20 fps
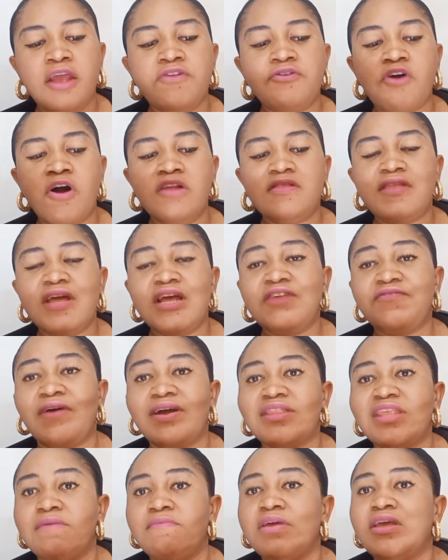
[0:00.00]
It contains
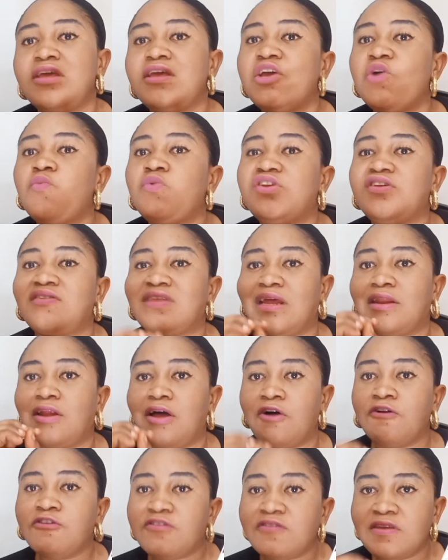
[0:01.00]
vitamin E, which is
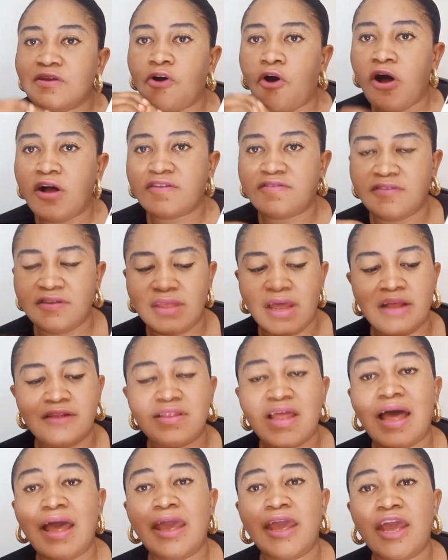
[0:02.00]
an
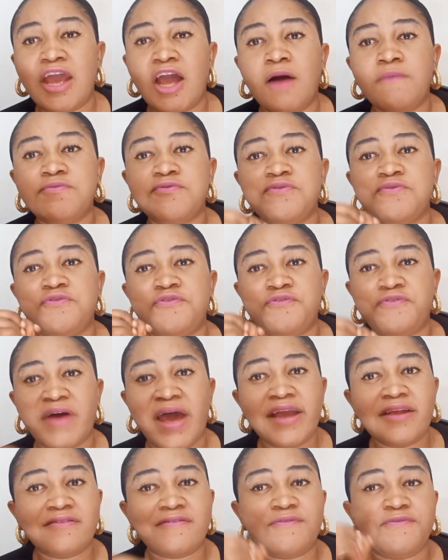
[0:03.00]
antioxidant that helps to
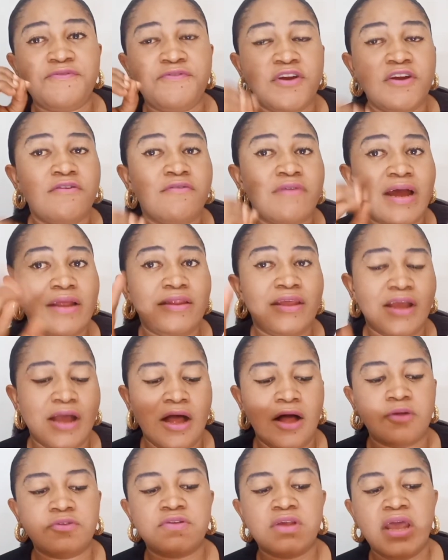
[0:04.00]
fight free
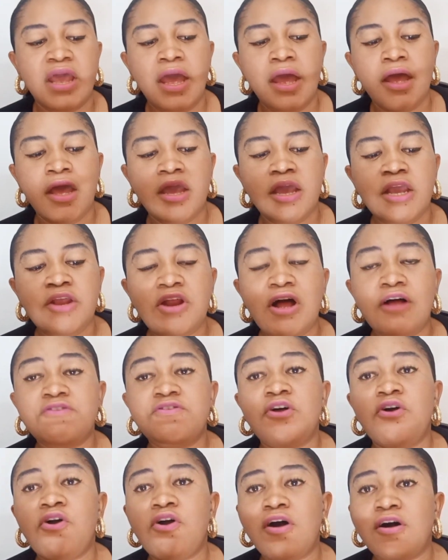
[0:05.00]
radicals. It
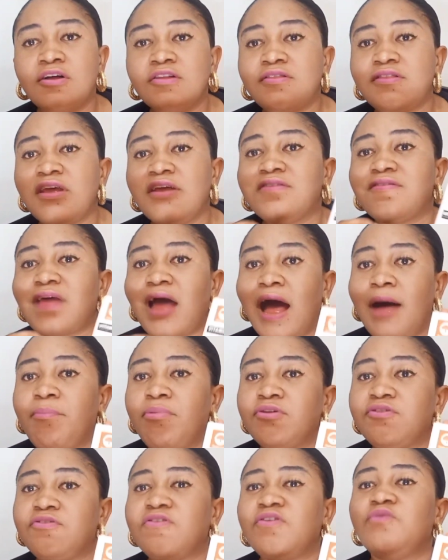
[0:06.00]
also contains
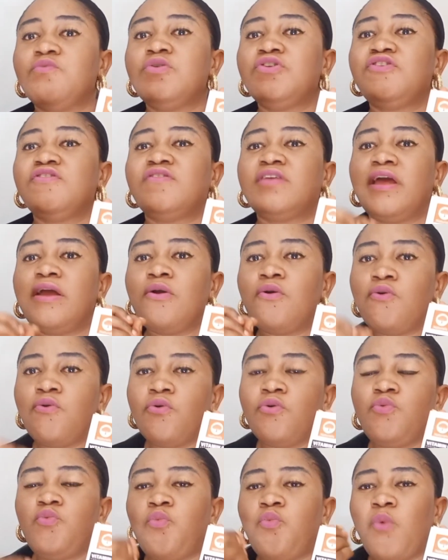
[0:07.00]
arbutin, which is a
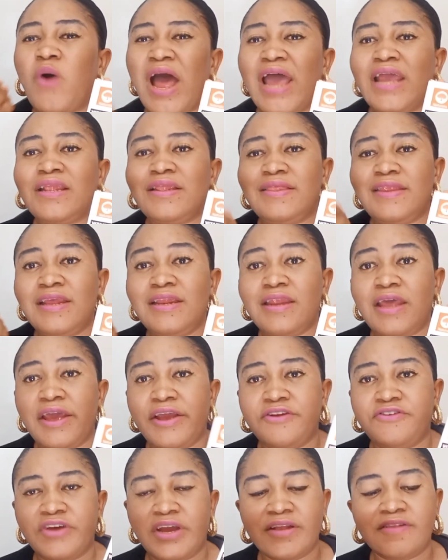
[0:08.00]
good whitening
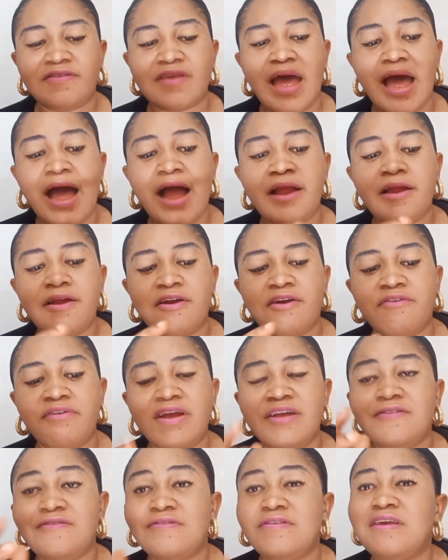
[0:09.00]
agent, and
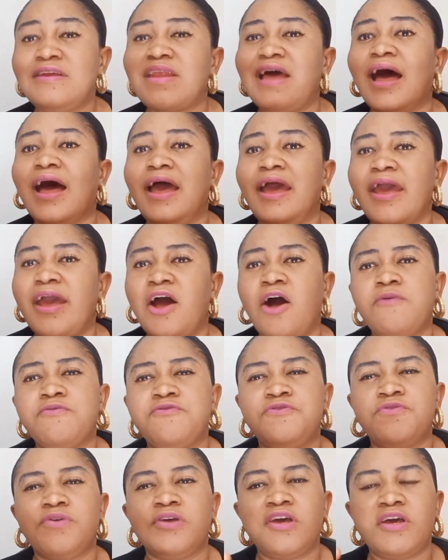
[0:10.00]
green tea that
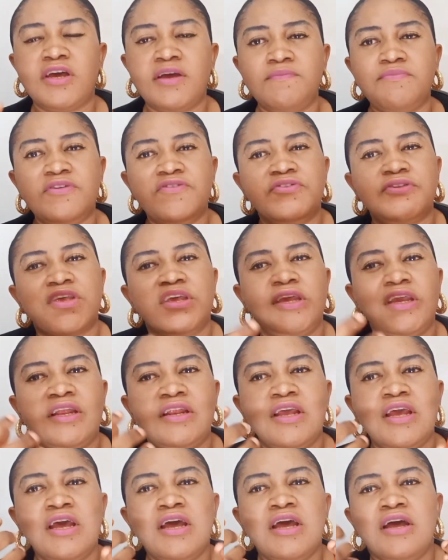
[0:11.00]
helps to keep the
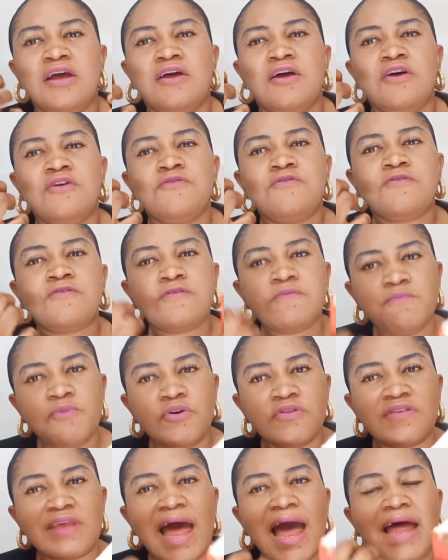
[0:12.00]
skin
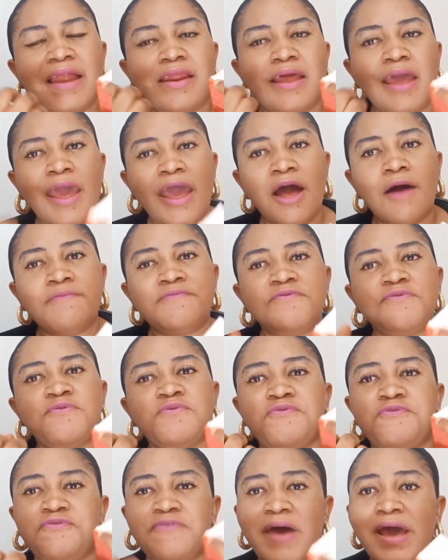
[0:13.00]
smooth and helps
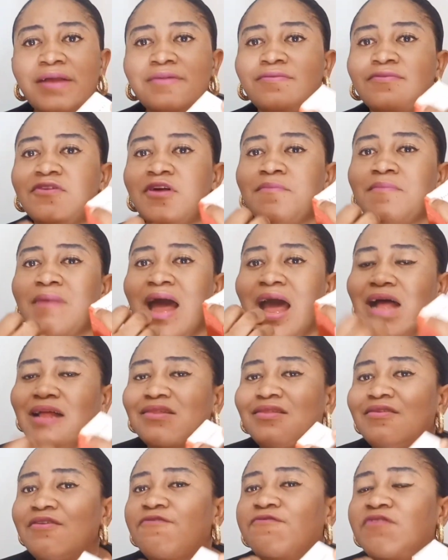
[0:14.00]
to fight some
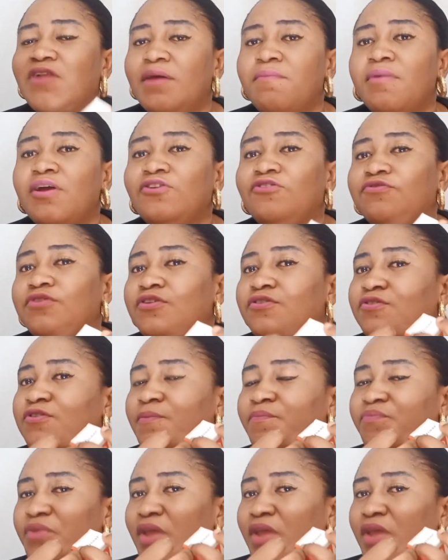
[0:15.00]
anti-inflammatory